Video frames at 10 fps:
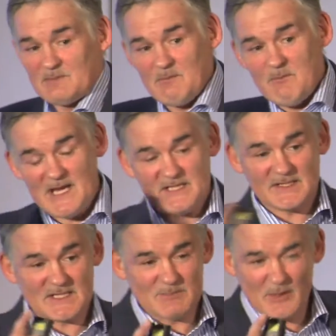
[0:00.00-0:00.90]
has been
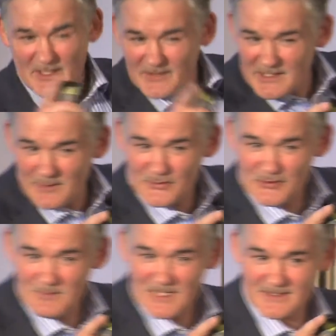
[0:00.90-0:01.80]
mentioned this morning. I think it
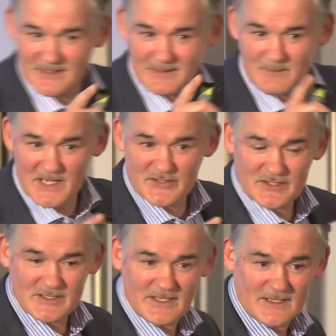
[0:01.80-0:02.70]
was you, Martin, that
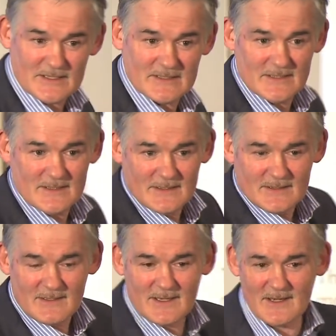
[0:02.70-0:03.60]
mentioned it.
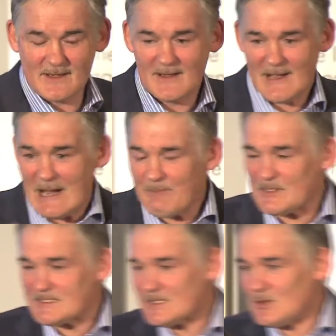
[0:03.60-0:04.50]
That
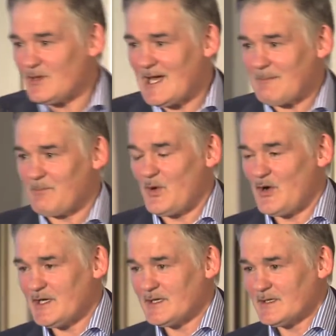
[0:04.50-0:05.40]
up until that
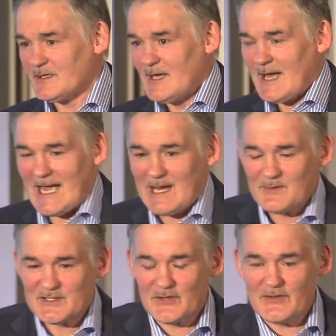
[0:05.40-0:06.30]
point, I
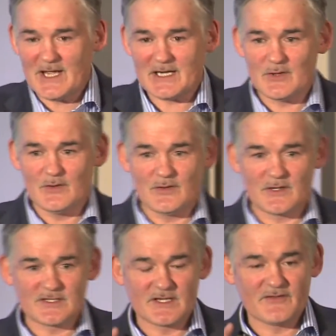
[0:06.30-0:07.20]
was on that
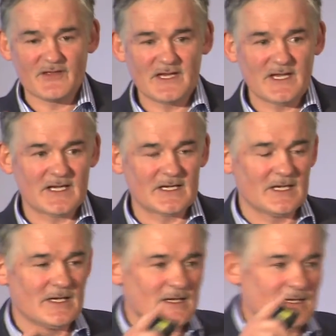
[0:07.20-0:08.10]
course thinking,